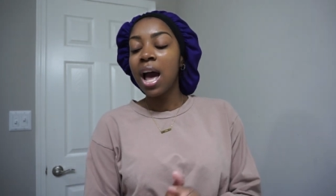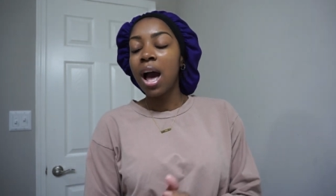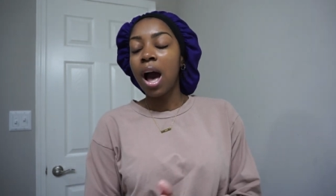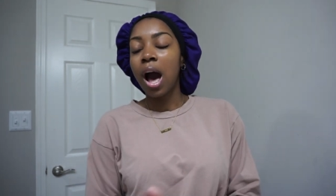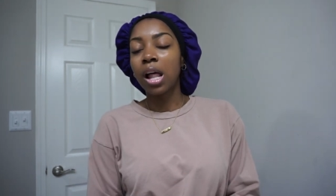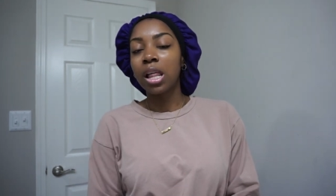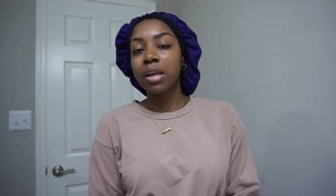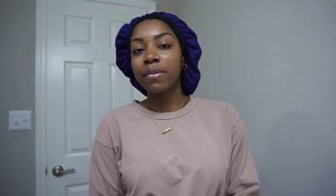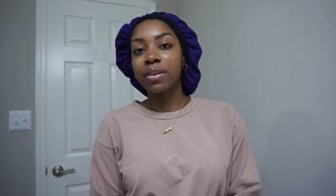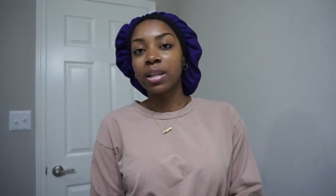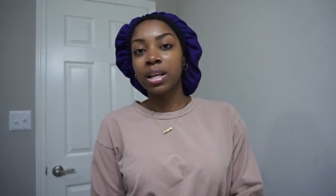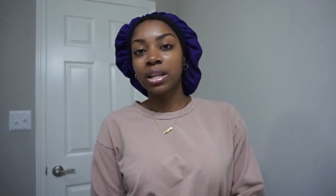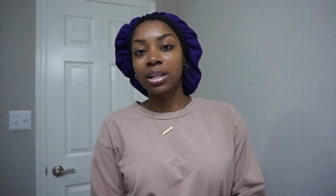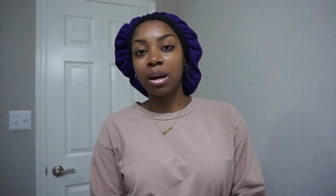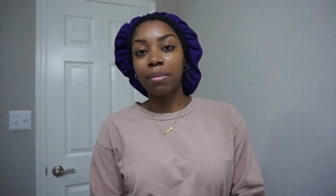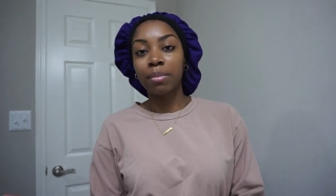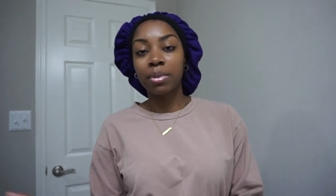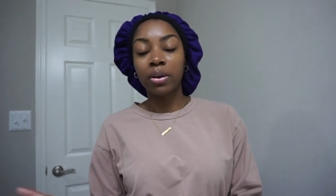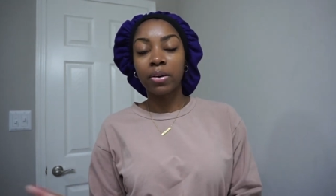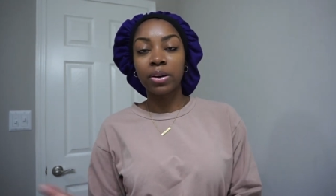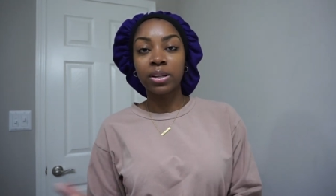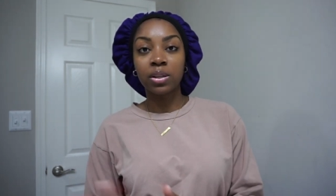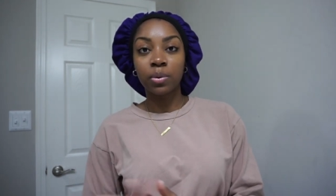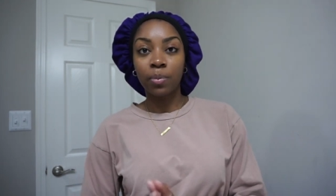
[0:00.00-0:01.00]
I'll leave a link down
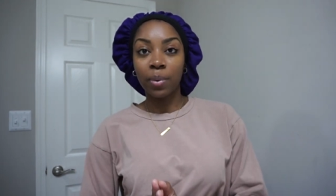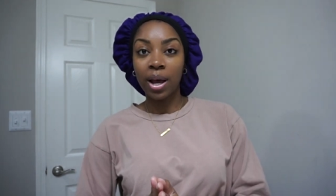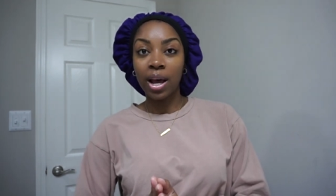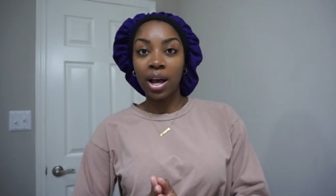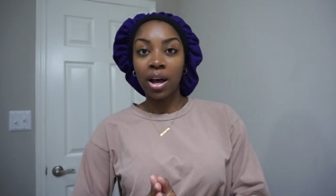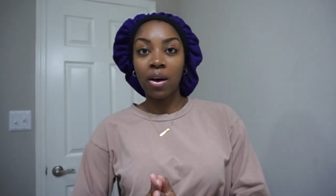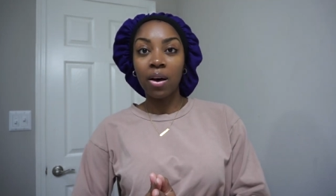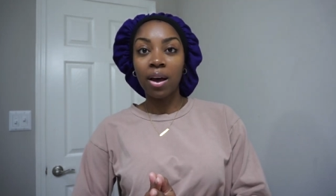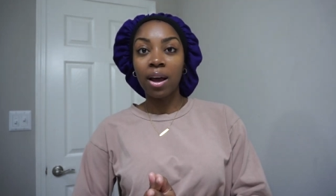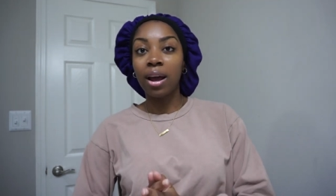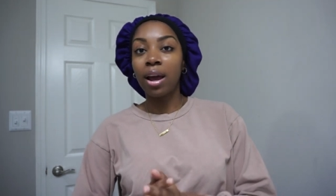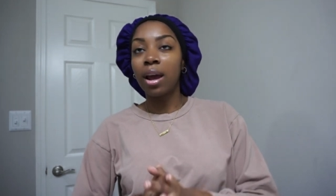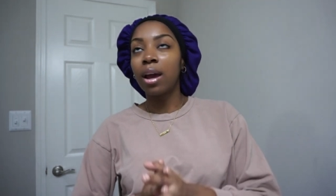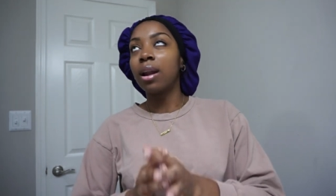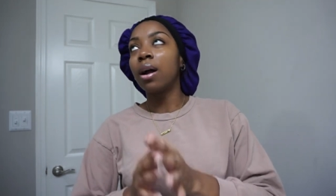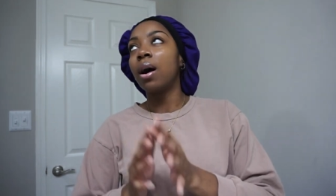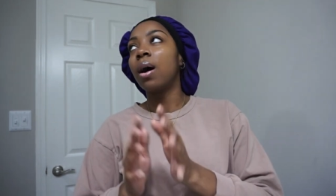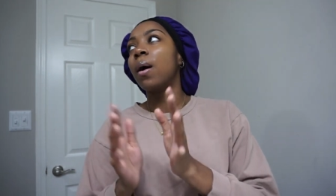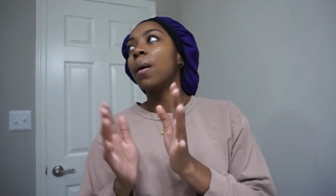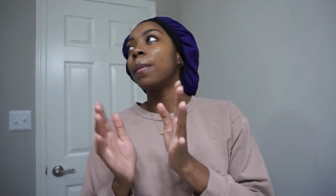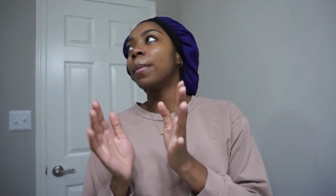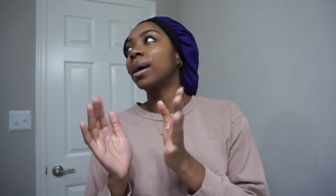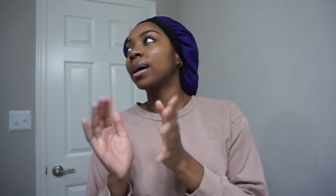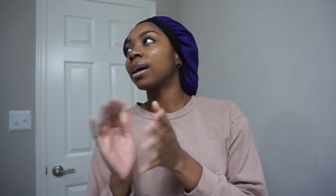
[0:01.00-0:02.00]
below as well, and
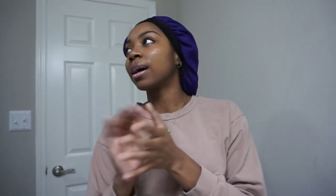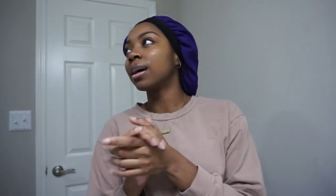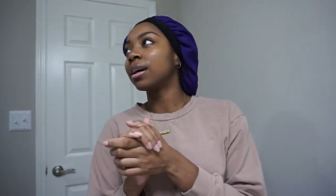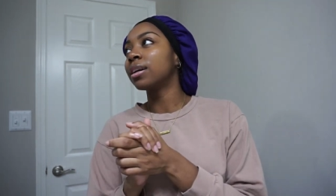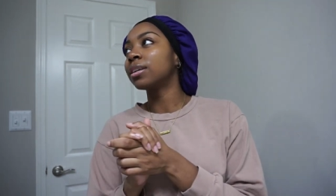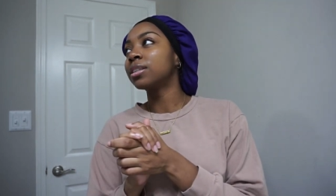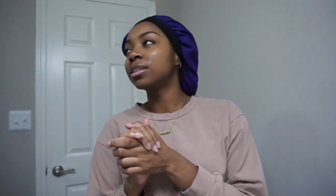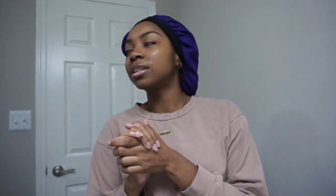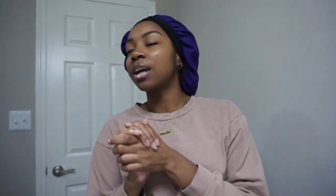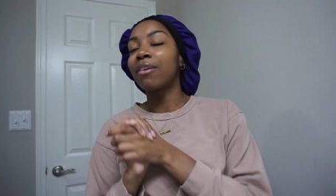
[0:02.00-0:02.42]
oh my gosh.